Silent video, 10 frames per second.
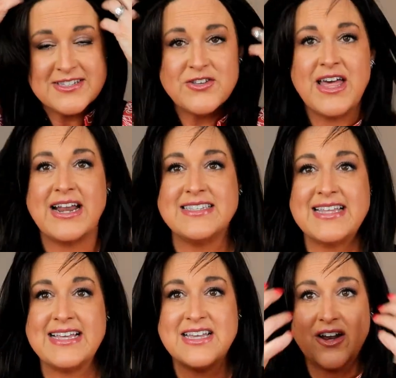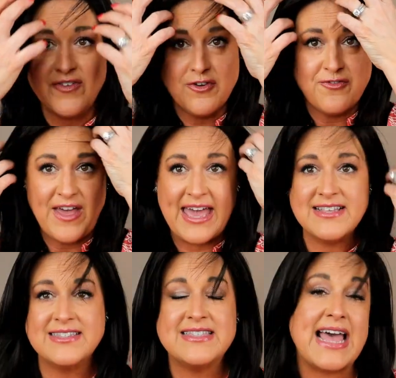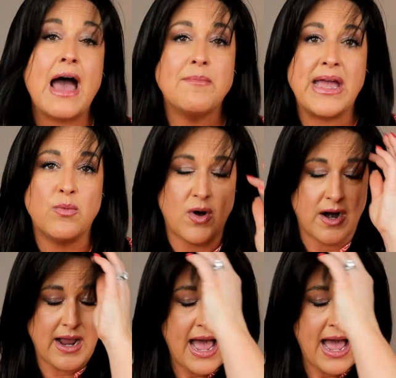so that it stays out of your face, that might work.